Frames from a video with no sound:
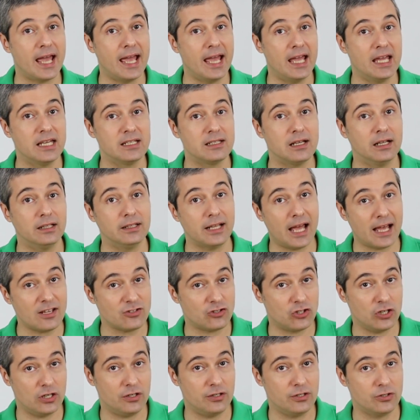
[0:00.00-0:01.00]
and
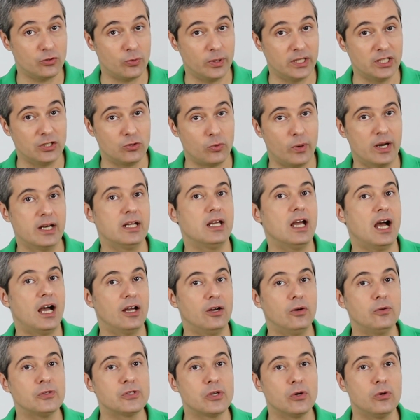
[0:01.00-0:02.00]
last year 2020 I
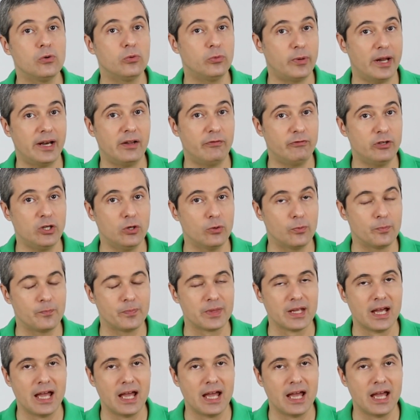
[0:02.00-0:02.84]
also read a few.